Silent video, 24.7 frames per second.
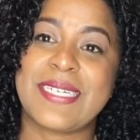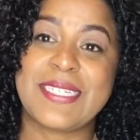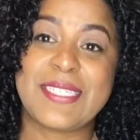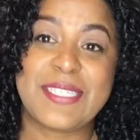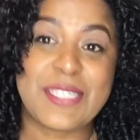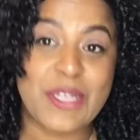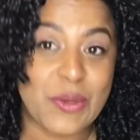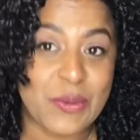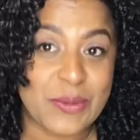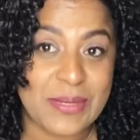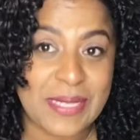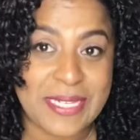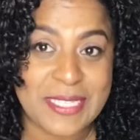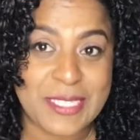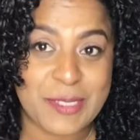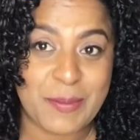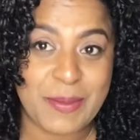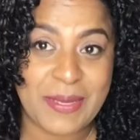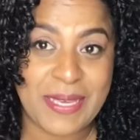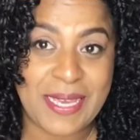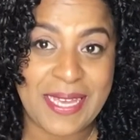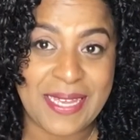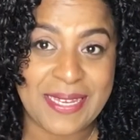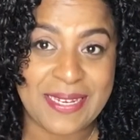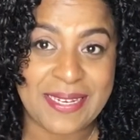So let's
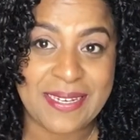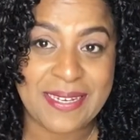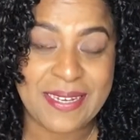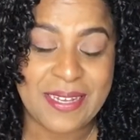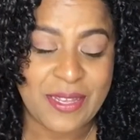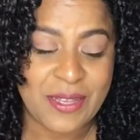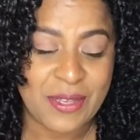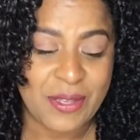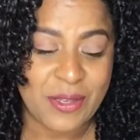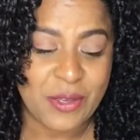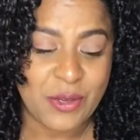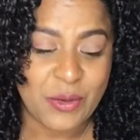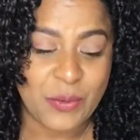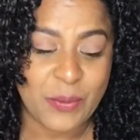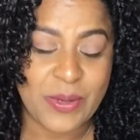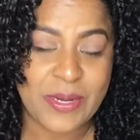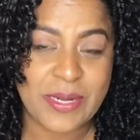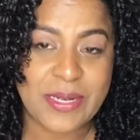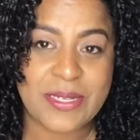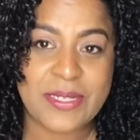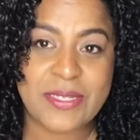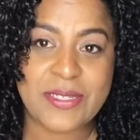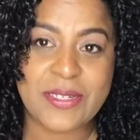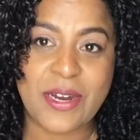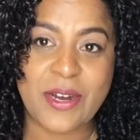begin. We're
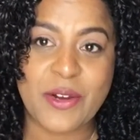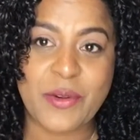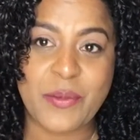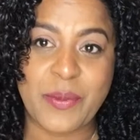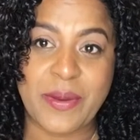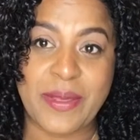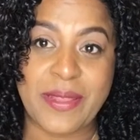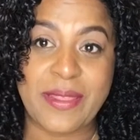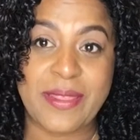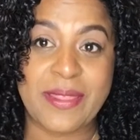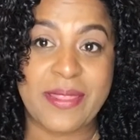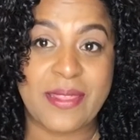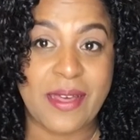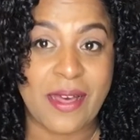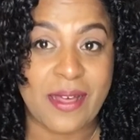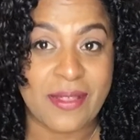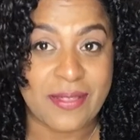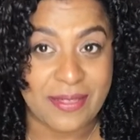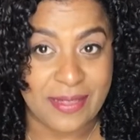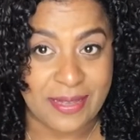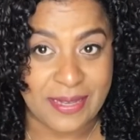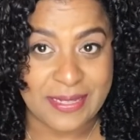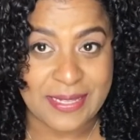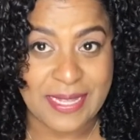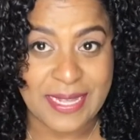going to start with
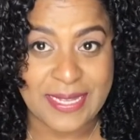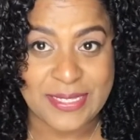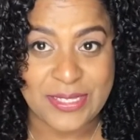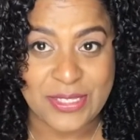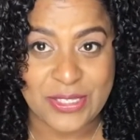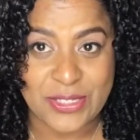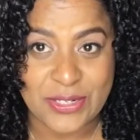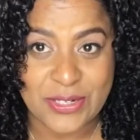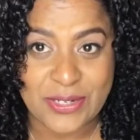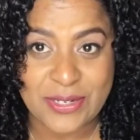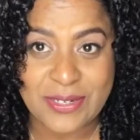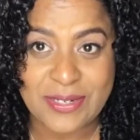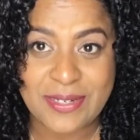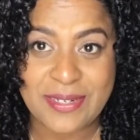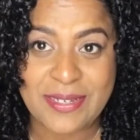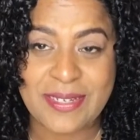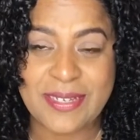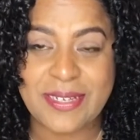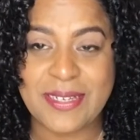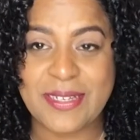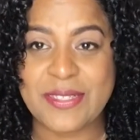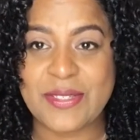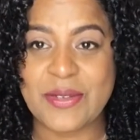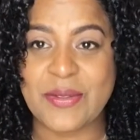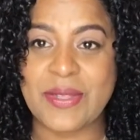the cleanser.
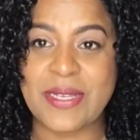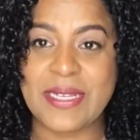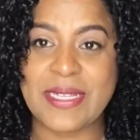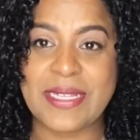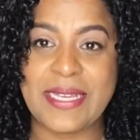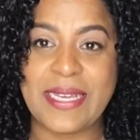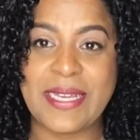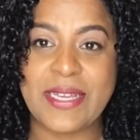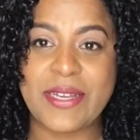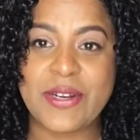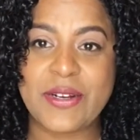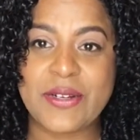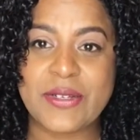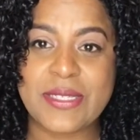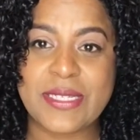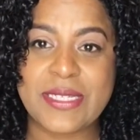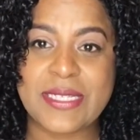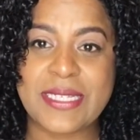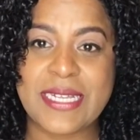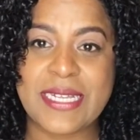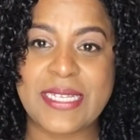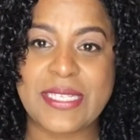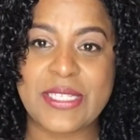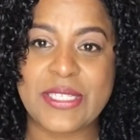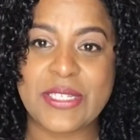So the Clean Curls
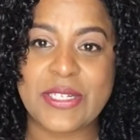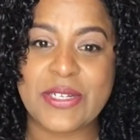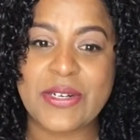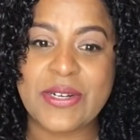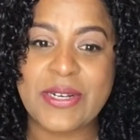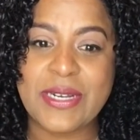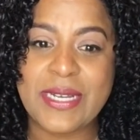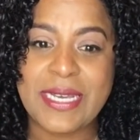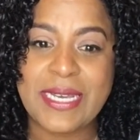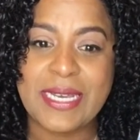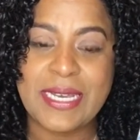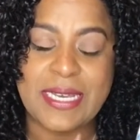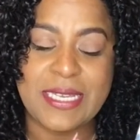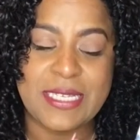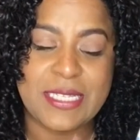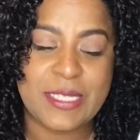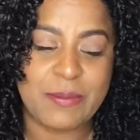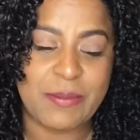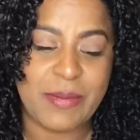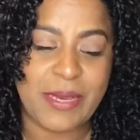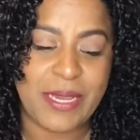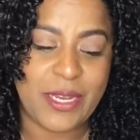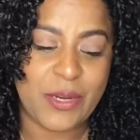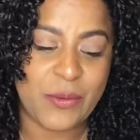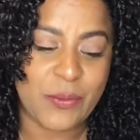Cleanser is
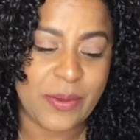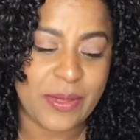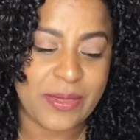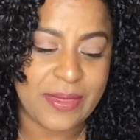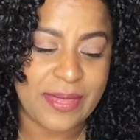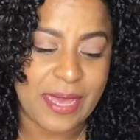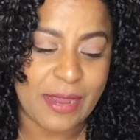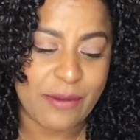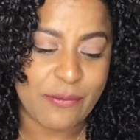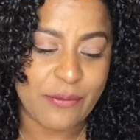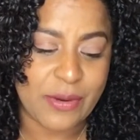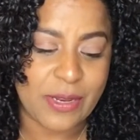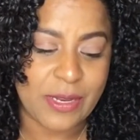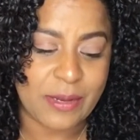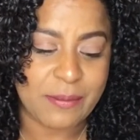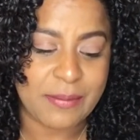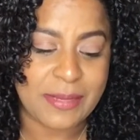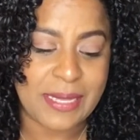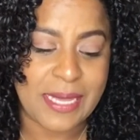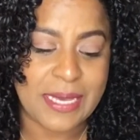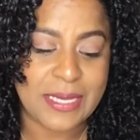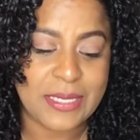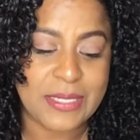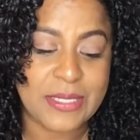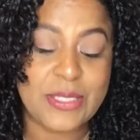made with African
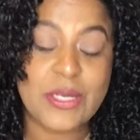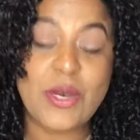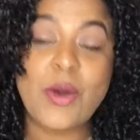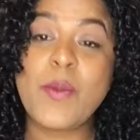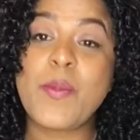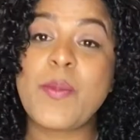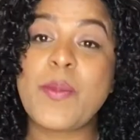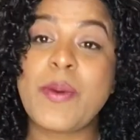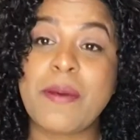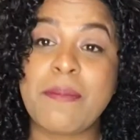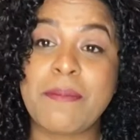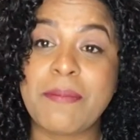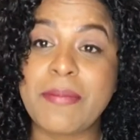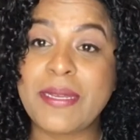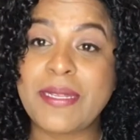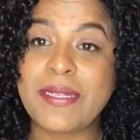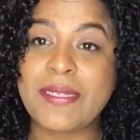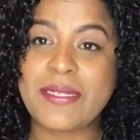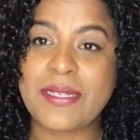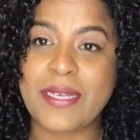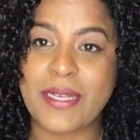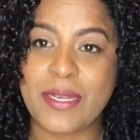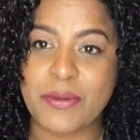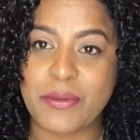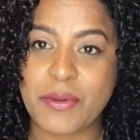black soap,
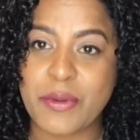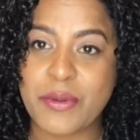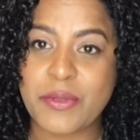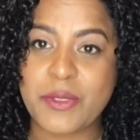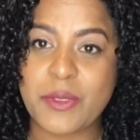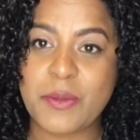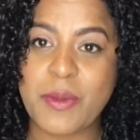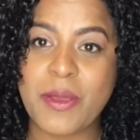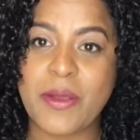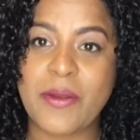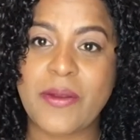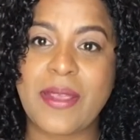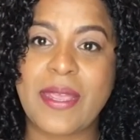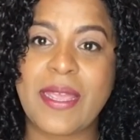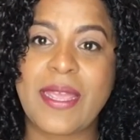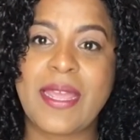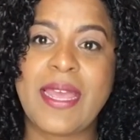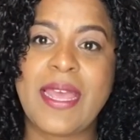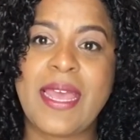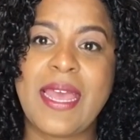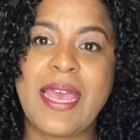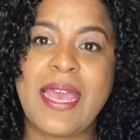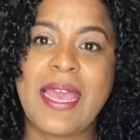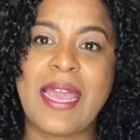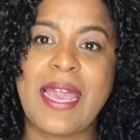mint, and rosemary,
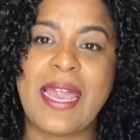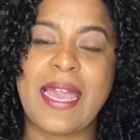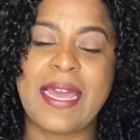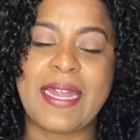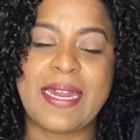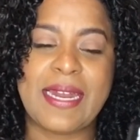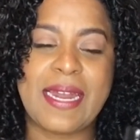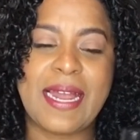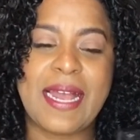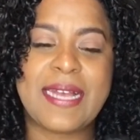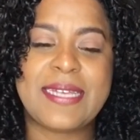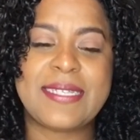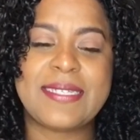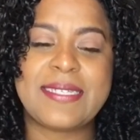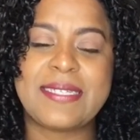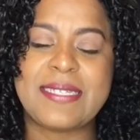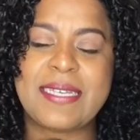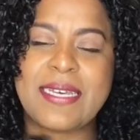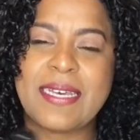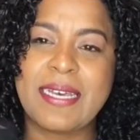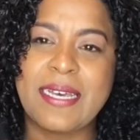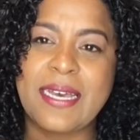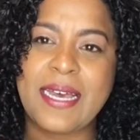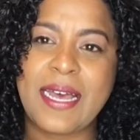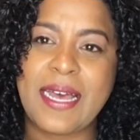and it has
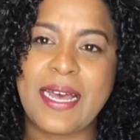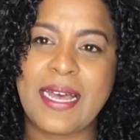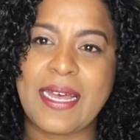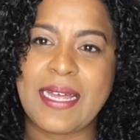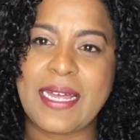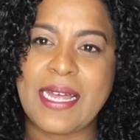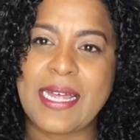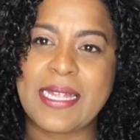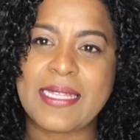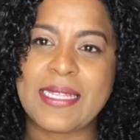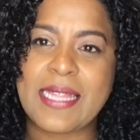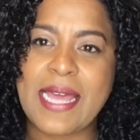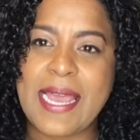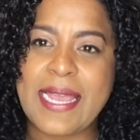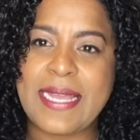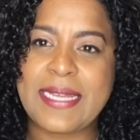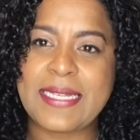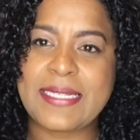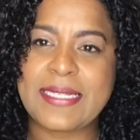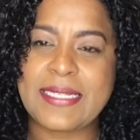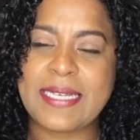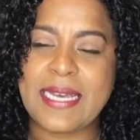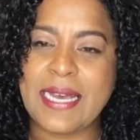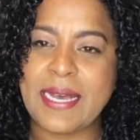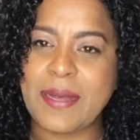a
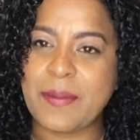light